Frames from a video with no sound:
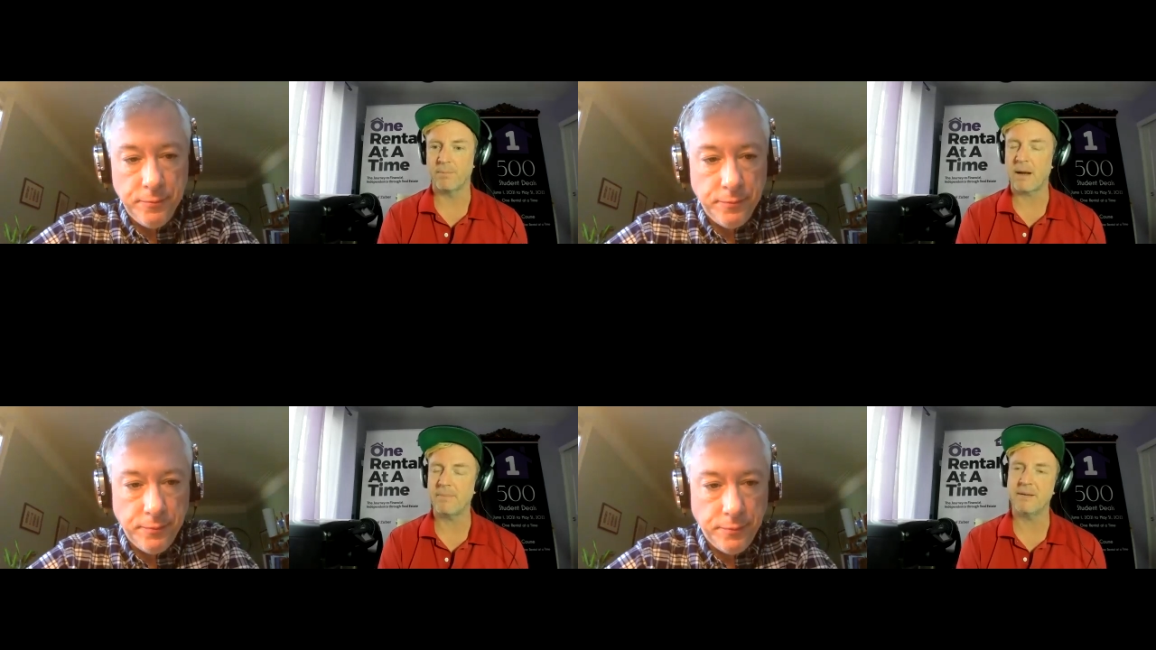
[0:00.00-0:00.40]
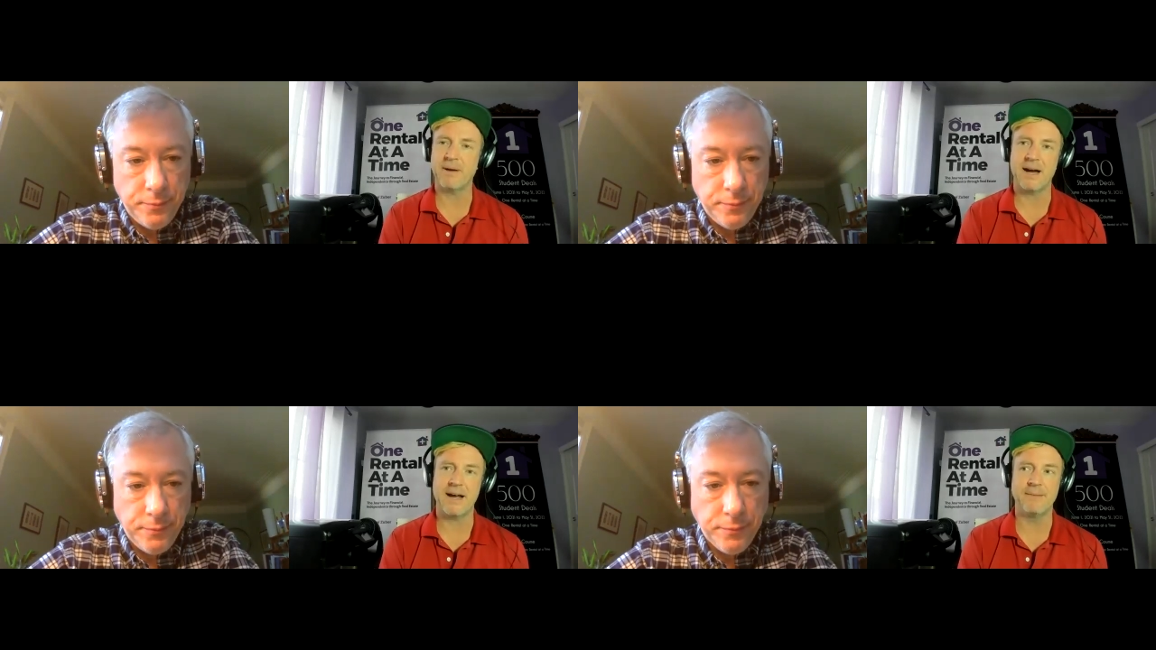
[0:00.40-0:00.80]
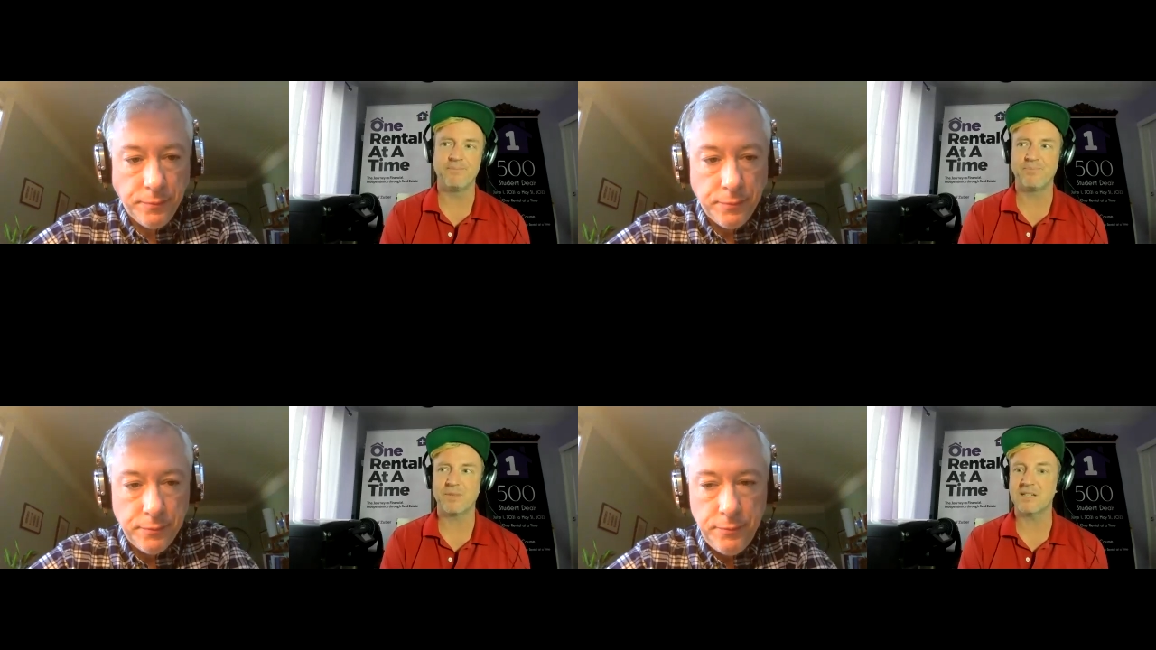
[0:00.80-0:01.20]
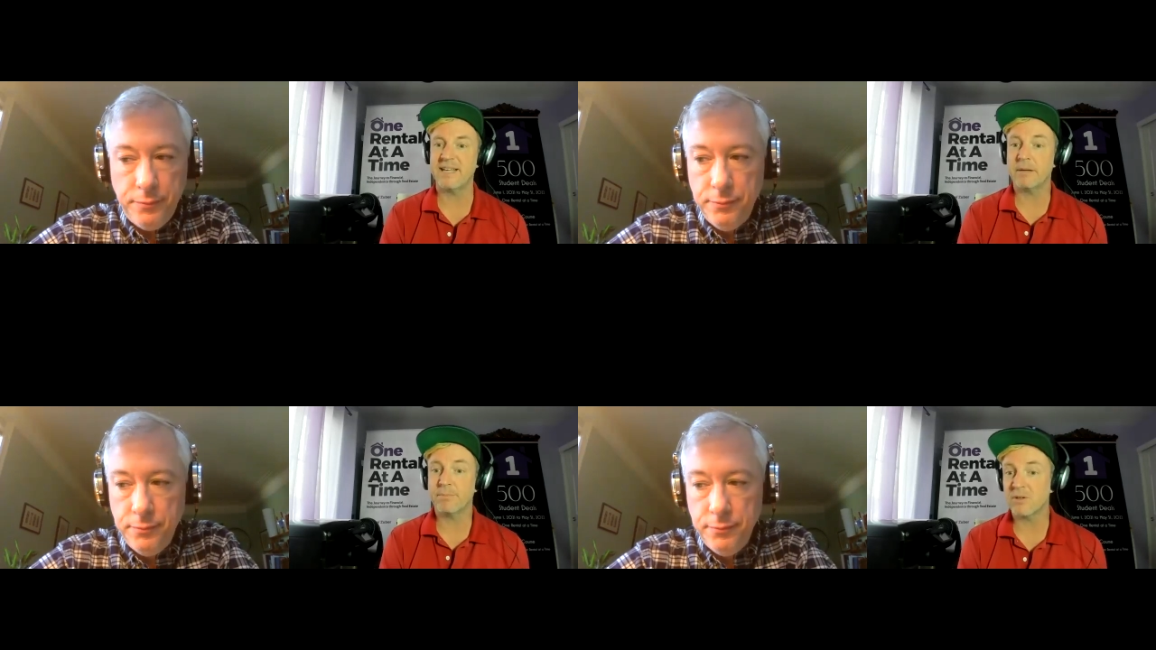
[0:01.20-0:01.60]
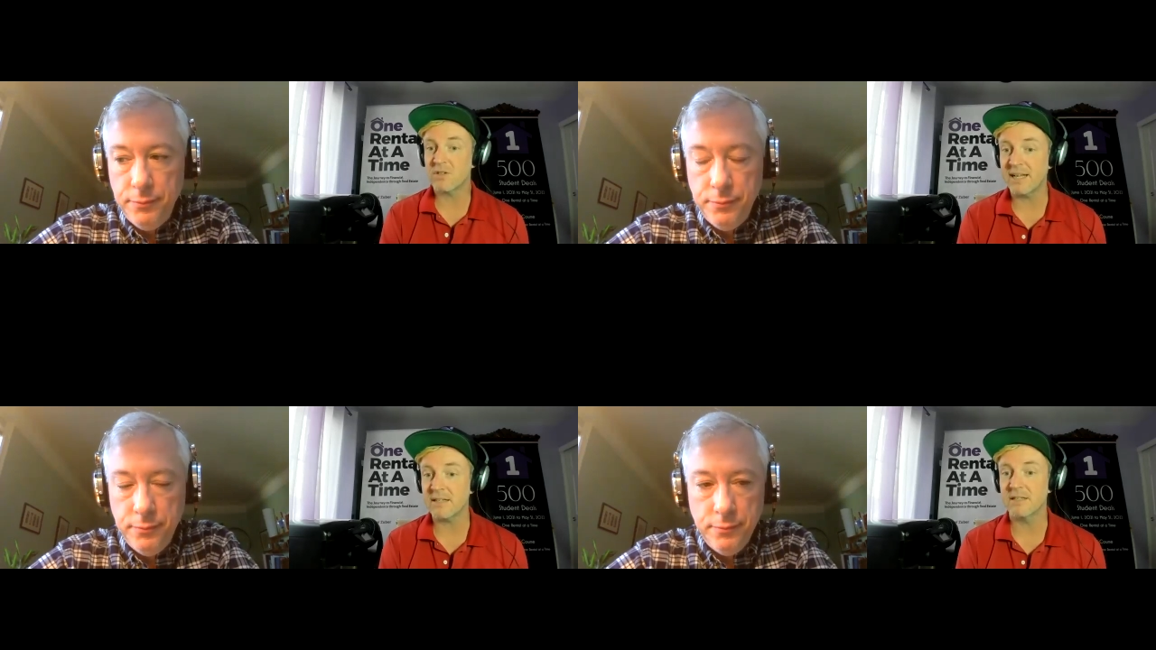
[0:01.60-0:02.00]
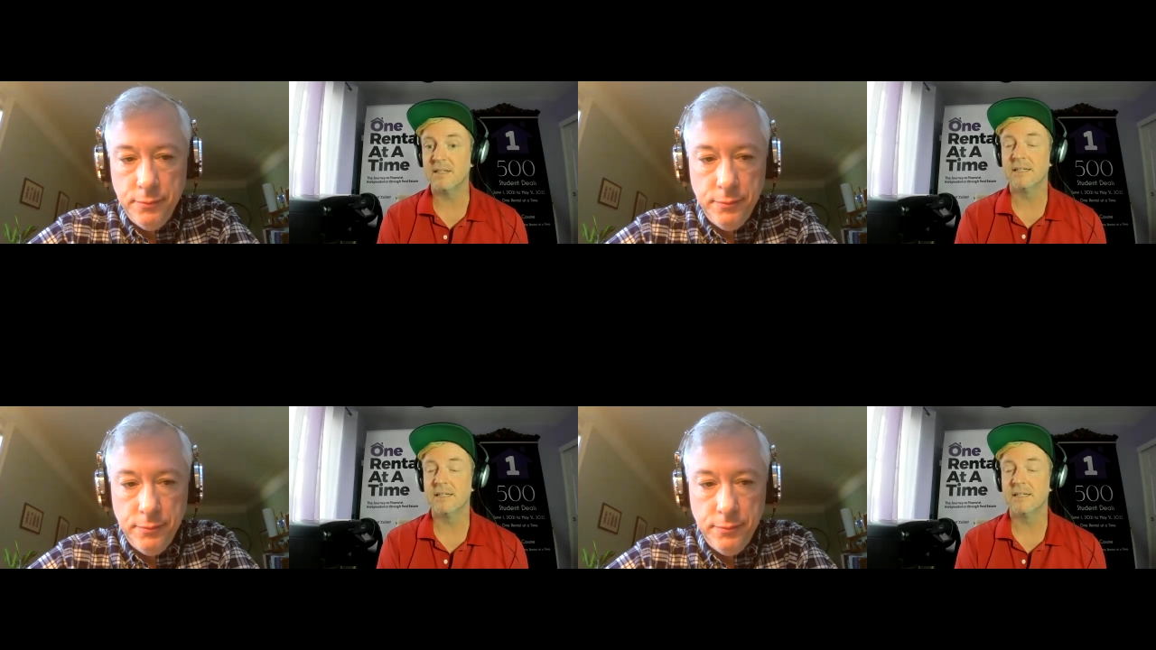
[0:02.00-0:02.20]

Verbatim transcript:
Speaker 1: probably by 10%.